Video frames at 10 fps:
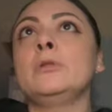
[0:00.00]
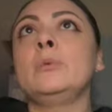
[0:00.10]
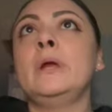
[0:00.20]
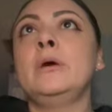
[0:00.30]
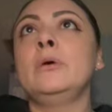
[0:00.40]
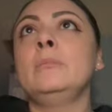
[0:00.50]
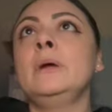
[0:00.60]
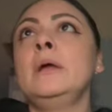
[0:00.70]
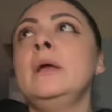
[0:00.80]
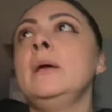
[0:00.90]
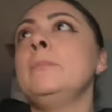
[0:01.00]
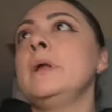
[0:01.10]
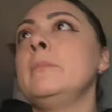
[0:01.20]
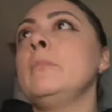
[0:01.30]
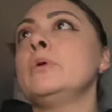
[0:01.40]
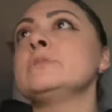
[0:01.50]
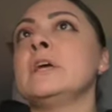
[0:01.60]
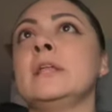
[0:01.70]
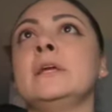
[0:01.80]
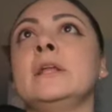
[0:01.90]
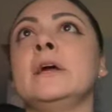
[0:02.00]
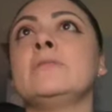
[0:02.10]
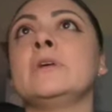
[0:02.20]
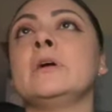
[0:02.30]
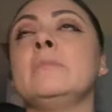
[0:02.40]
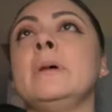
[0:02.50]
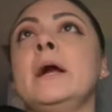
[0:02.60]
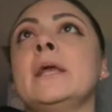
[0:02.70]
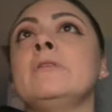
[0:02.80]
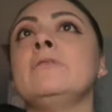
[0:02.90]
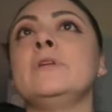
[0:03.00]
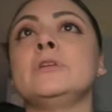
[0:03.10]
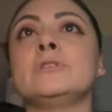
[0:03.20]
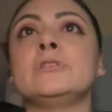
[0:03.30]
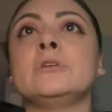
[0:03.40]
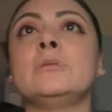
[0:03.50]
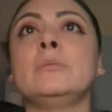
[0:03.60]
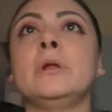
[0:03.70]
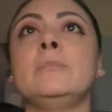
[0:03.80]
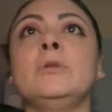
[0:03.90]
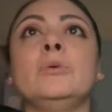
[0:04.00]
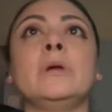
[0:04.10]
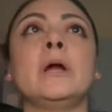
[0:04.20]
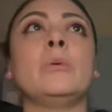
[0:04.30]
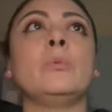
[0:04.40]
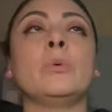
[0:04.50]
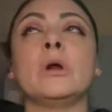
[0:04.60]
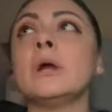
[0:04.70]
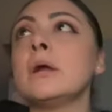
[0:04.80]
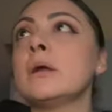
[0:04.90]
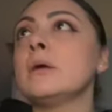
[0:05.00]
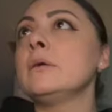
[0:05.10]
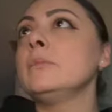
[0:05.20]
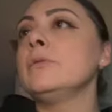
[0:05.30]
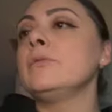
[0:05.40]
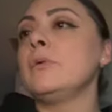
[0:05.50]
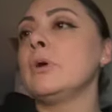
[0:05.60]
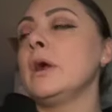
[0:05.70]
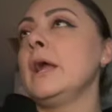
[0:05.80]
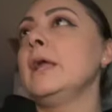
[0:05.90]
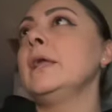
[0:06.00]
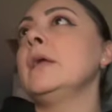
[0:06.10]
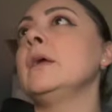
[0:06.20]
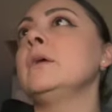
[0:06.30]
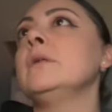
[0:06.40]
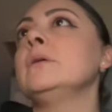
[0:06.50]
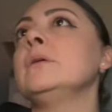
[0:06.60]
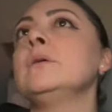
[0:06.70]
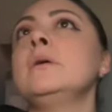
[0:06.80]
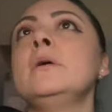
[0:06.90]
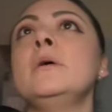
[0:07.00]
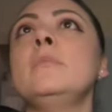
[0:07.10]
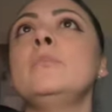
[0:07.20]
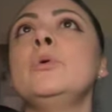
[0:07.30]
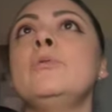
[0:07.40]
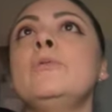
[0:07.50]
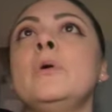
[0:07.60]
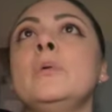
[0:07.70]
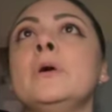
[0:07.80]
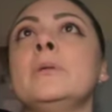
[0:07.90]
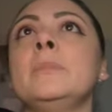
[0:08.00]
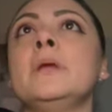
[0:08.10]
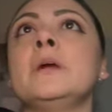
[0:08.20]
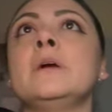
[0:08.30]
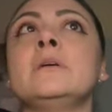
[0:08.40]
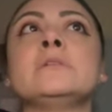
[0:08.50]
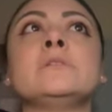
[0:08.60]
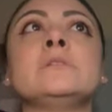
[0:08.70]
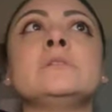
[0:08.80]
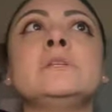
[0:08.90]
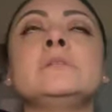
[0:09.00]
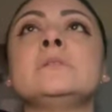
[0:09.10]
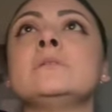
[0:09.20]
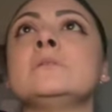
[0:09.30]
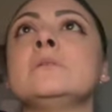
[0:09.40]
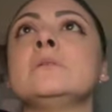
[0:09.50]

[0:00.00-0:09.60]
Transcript: on the way home, but I'm most likely going to have to come back and finish what I'm doing at work before I can move forward because there's these,